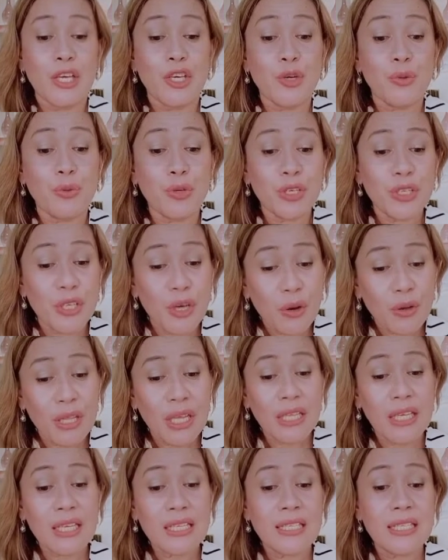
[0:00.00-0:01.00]
You would know
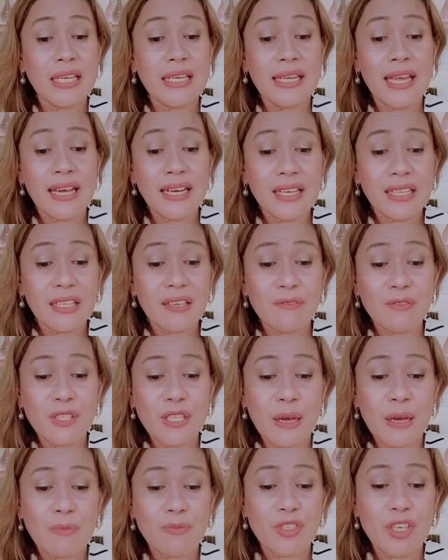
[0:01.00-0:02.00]
that it's the negative
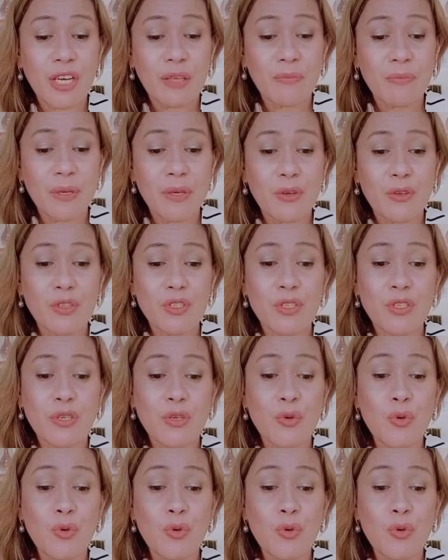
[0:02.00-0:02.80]
subject because